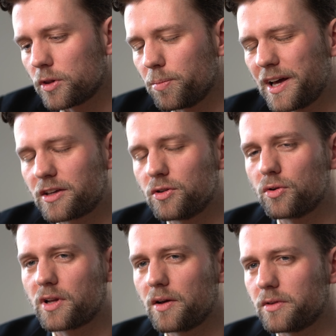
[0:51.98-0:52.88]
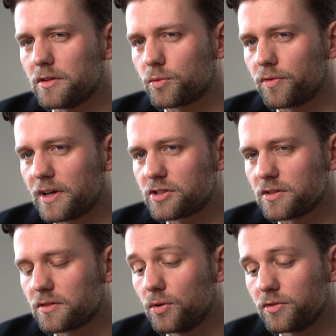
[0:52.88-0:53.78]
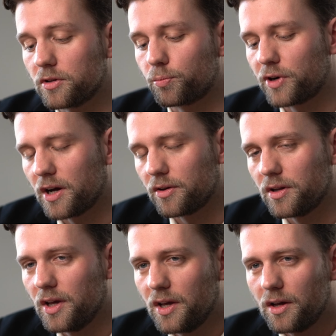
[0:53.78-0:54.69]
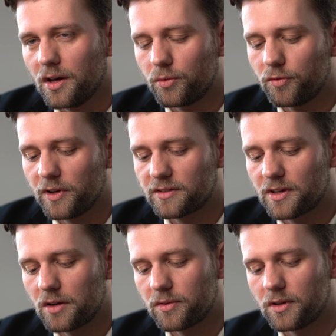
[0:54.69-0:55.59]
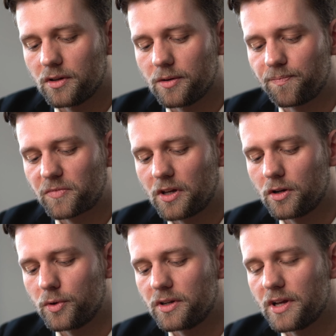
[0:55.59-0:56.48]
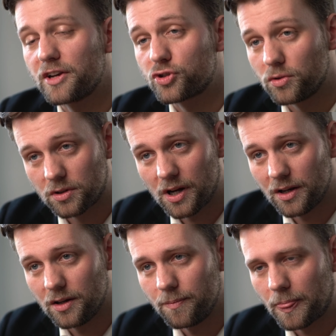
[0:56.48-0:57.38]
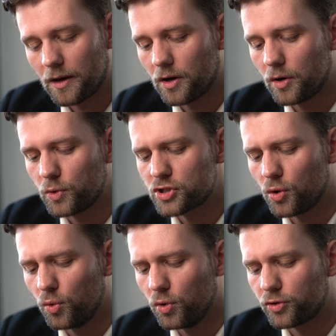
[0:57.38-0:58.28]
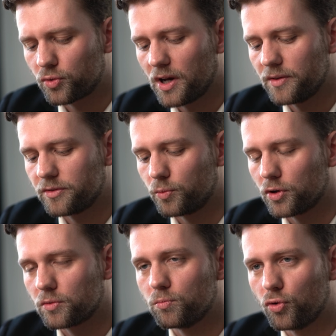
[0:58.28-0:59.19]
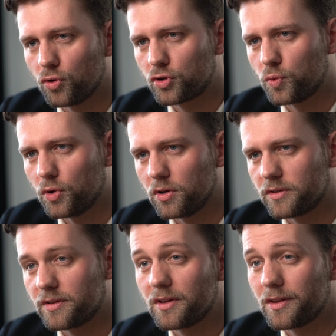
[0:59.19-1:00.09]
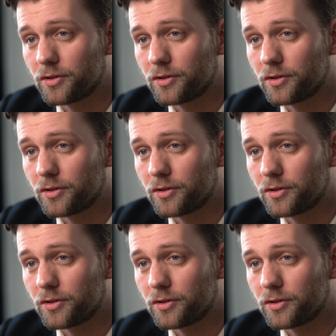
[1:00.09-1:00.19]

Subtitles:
the black you don't have these reflections. Also the brown reflects kind of a natural color, which all drives the rodent more towards the